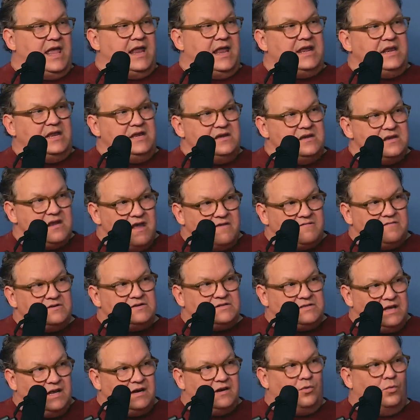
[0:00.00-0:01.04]
And he never
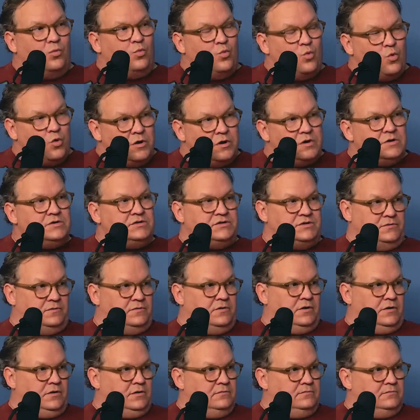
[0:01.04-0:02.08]
said a word
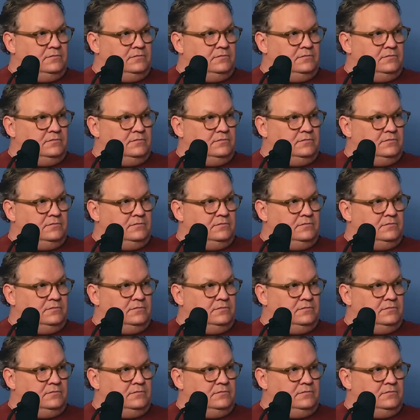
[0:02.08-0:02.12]
to her.